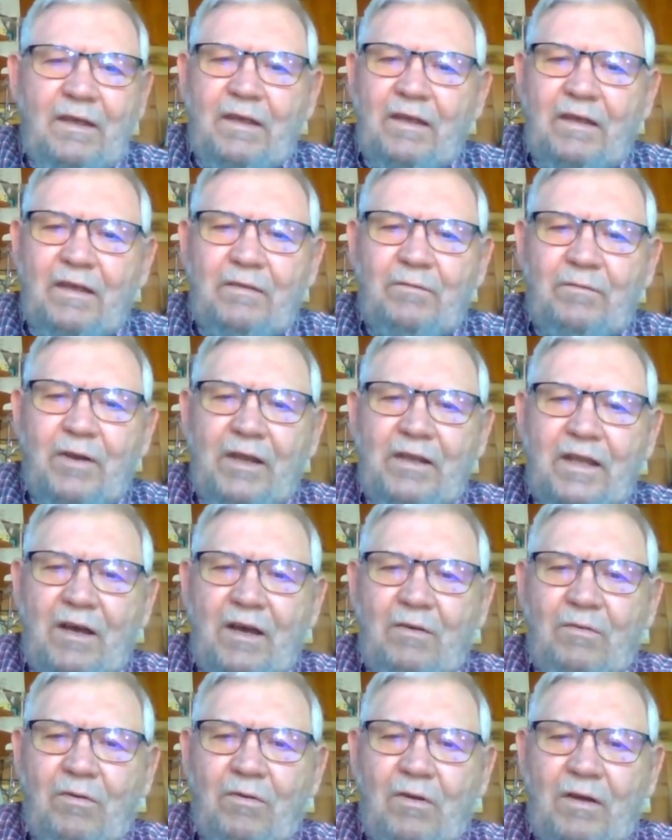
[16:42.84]
And right
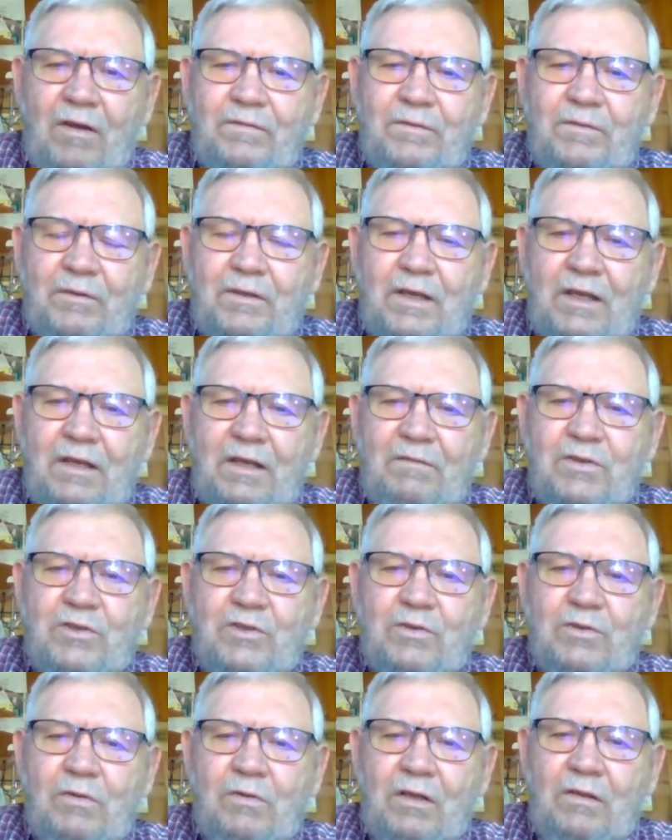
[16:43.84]
now we're off to kind of a
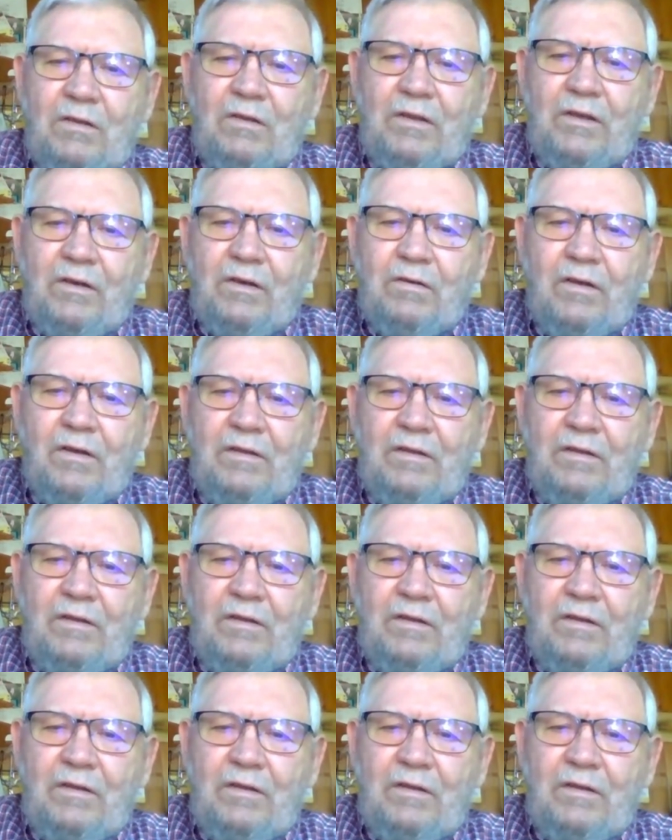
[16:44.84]
struggle here